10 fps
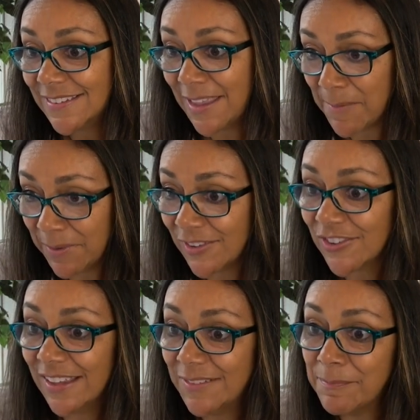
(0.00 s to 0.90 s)
That
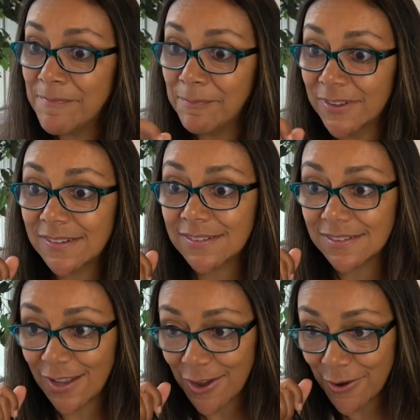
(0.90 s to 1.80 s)
bitch can
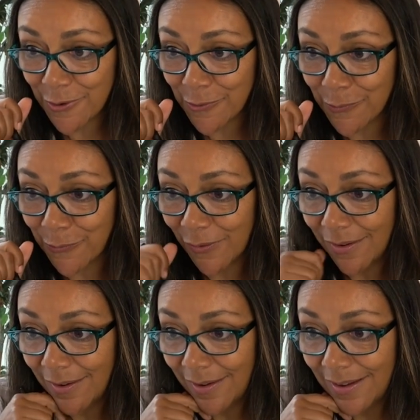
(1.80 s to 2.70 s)
sew.
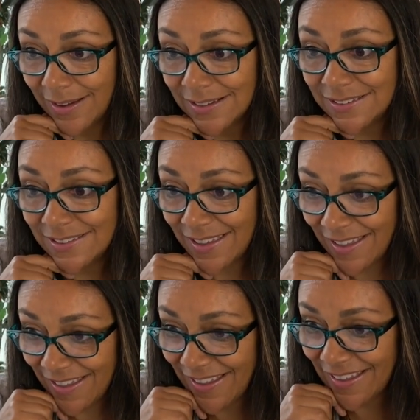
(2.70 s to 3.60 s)

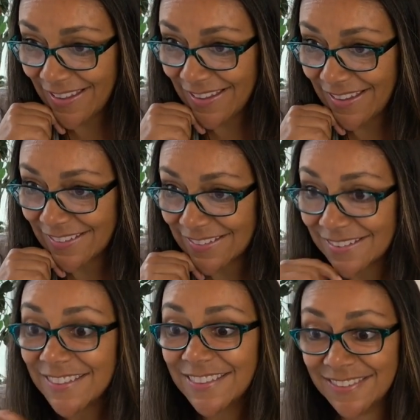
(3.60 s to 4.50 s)

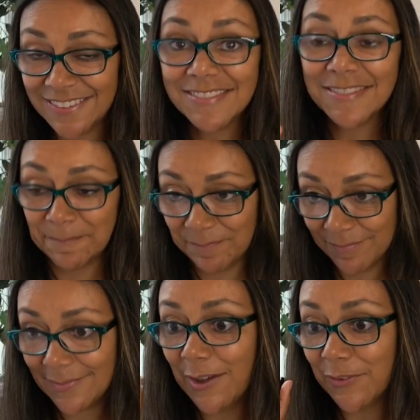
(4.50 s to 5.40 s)
Yes!
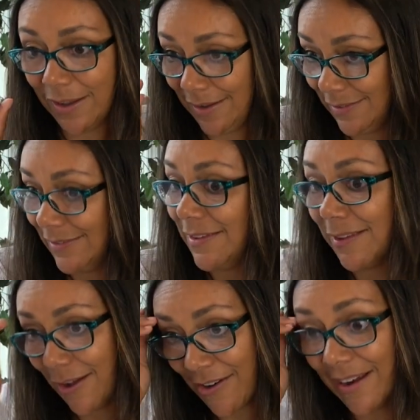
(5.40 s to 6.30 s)
Okay.
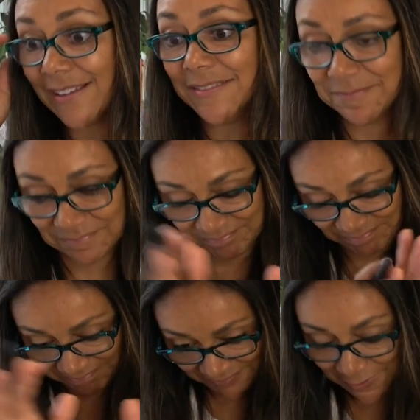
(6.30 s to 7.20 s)
All right,
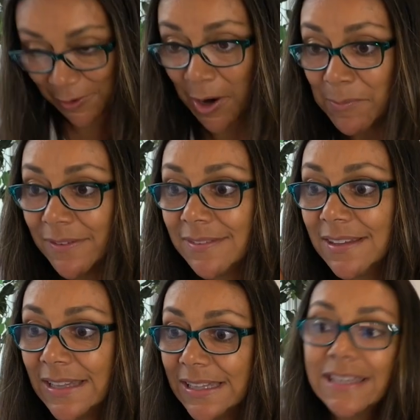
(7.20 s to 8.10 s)
Carmen's
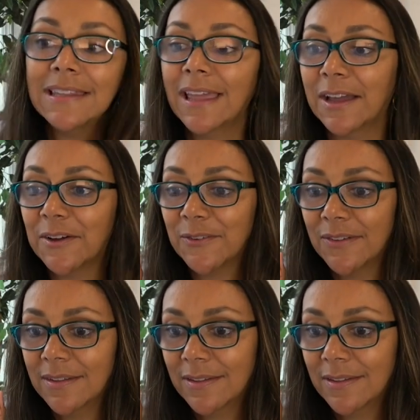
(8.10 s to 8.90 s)
in the lead now.